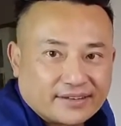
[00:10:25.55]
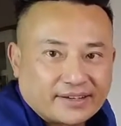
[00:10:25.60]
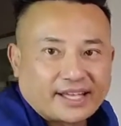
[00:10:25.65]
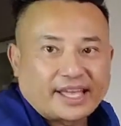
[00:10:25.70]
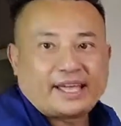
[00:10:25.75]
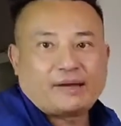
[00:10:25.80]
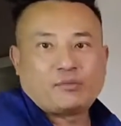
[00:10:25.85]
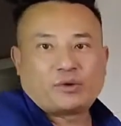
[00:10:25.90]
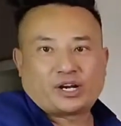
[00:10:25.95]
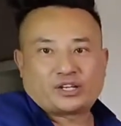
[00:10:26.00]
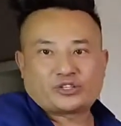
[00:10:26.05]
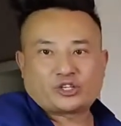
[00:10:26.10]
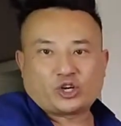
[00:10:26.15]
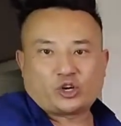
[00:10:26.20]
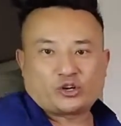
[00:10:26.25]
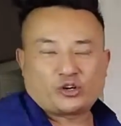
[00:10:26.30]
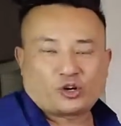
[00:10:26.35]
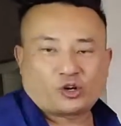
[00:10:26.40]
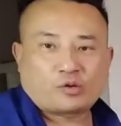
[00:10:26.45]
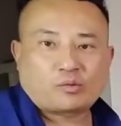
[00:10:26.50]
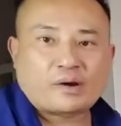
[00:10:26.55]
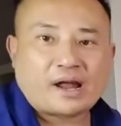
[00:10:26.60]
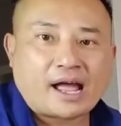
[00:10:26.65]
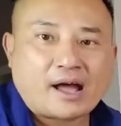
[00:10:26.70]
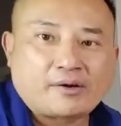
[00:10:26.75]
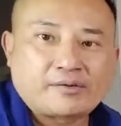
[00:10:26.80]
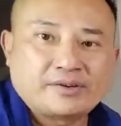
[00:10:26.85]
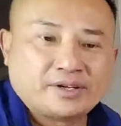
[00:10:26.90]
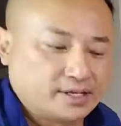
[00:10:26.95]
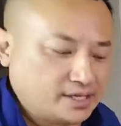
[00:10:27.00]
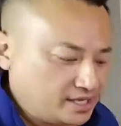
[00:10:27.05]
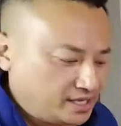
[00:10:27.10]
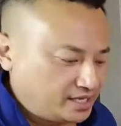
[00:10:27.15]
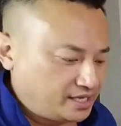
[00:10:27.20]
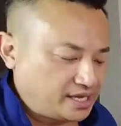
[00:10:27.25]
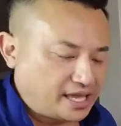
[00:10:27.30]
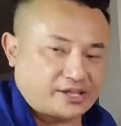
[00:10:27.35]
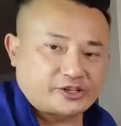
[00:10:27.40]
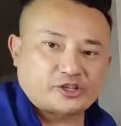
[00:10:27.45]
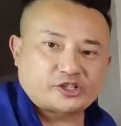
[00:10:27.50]
Okay, we're gonna turn her around
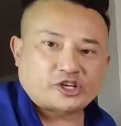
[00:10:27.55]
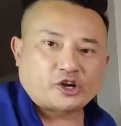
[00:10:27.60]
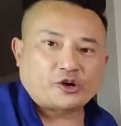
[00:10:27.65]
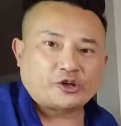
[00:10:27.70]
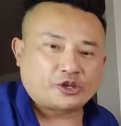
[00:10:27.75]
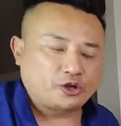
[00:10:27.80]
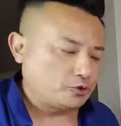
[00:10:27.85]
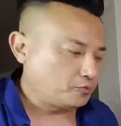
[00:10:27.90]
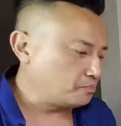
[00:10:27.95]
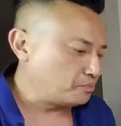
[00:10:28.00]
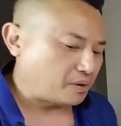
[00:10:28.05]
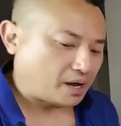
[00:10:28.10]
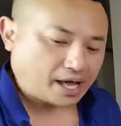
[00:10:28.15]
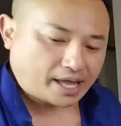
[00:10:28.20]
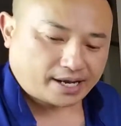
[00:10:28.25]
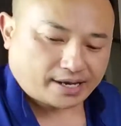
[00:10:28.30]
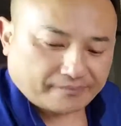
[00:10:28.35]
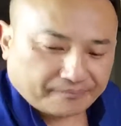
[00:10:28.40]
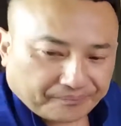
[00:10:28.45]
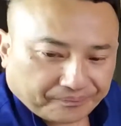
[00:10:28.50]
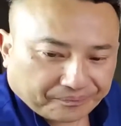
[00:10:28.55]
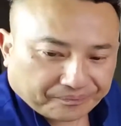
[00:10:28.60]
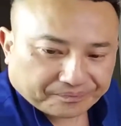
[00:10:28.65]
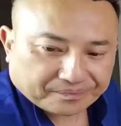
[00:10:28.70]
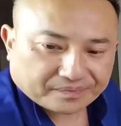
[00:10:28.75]
and show you, but